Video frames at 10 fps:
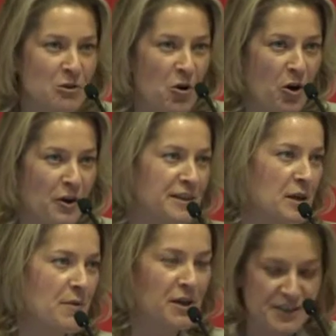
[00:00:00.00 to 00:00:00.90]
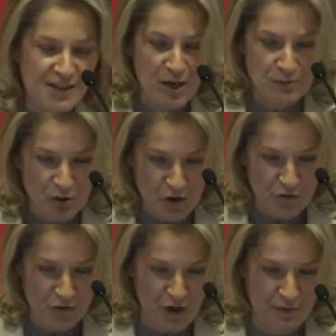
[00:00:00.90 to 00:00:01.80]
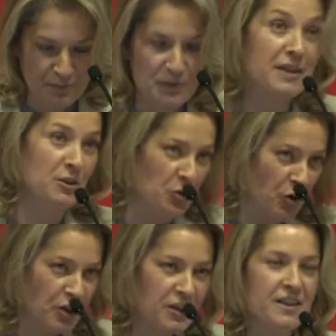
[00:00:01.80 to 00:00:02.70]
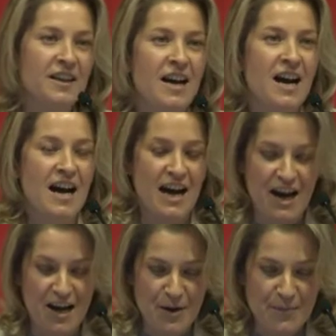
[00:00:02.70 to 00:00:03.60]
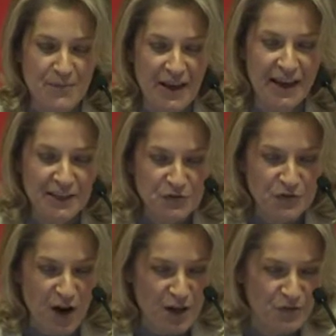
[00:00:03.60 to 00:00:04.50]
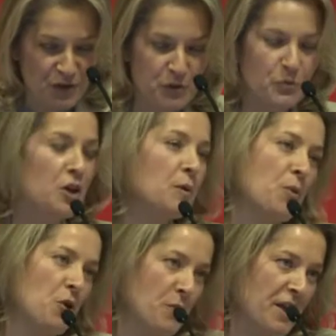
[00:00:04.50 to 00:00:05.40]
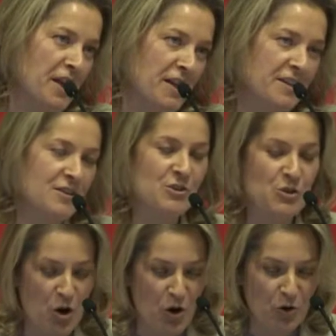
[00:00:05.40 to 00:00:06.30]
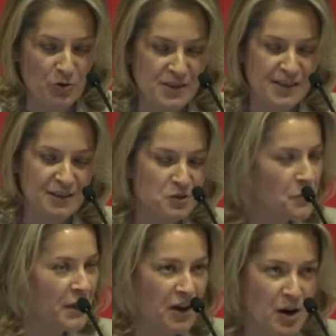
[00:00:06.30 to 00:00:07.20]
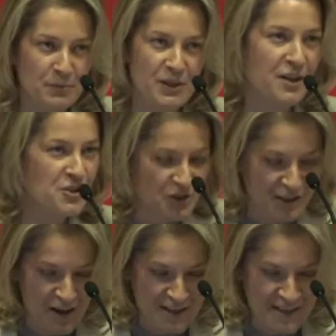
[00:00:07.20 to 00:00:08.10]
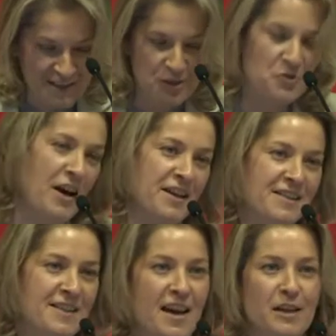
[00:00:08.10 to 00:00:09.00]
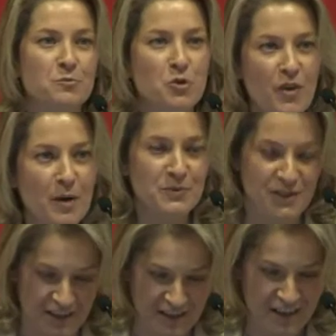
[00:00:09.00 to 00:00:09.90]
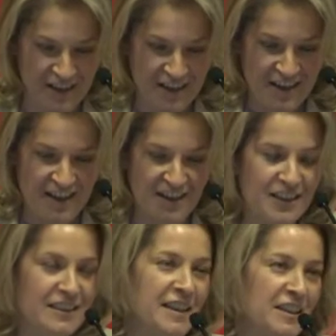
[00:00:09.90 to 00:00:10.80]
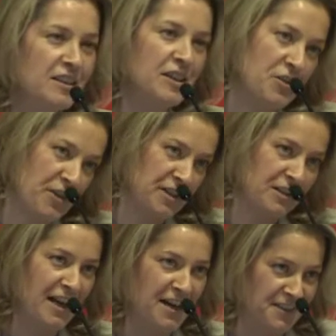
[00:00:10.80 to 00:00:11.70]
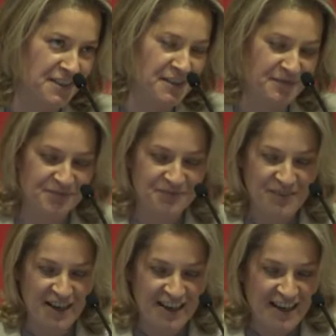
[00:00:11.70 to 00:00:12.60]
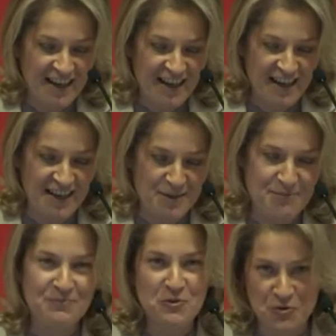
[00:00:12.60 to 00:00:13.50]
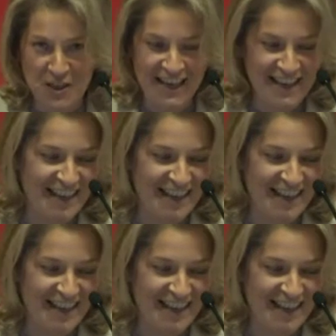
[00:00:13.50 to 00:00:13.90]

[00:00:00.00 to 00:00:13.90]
law in a maritime law firm in New York, um, had a five-year work permit, so set to become naturalized in the US and move up to uh, legal career ladder. Um, today,